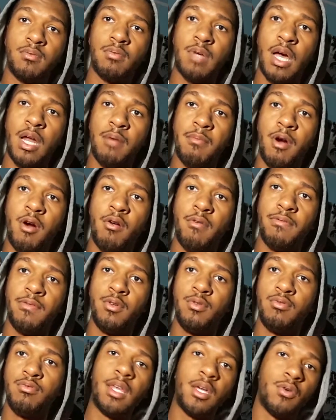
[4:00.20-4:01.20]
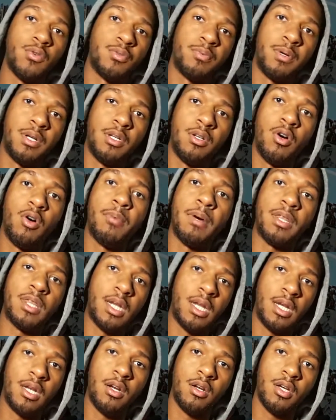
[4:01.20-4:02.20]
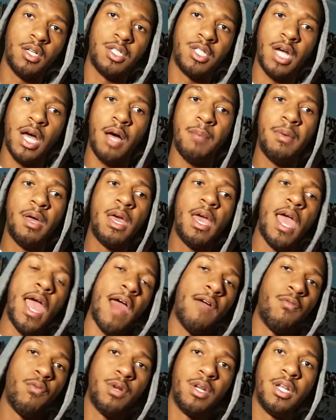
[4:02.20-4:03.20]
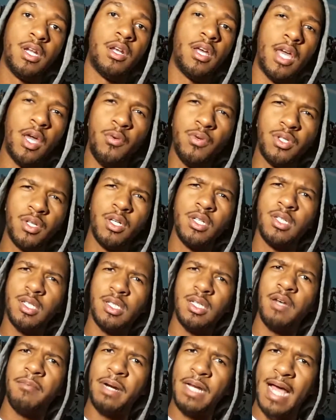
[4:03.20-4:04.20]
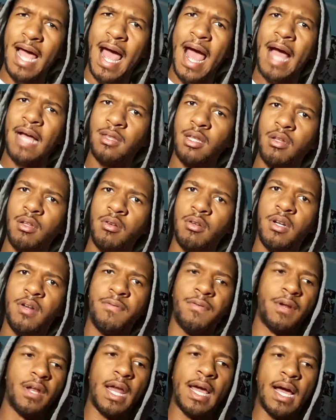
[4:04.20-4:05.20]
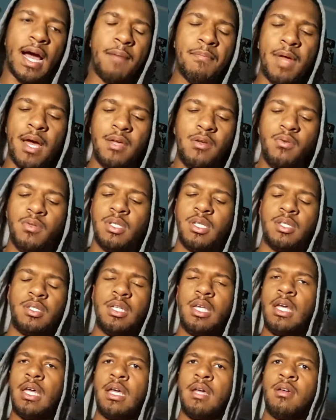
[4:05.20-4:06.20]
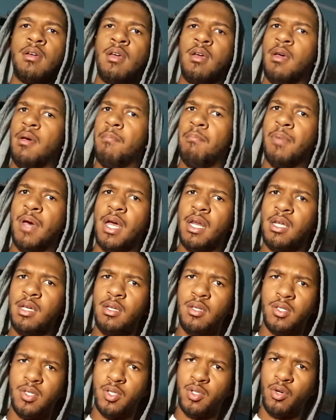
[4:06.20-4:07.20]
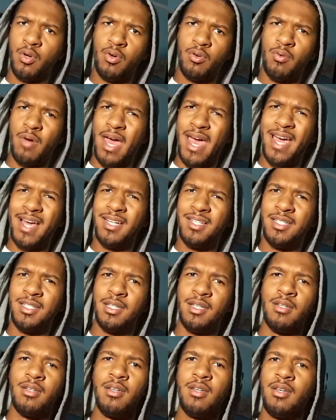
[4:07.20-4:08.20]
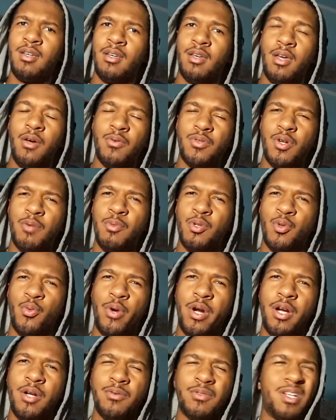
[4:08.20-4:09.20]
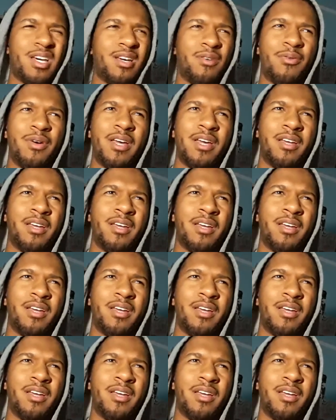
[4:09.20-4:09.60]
kind of my review. It was pretty dope. I think they did a good job. It was good to see everybody act a little different. Like, I'm not used to seeing Betty so edgy. It was almost weird. It was like, wait,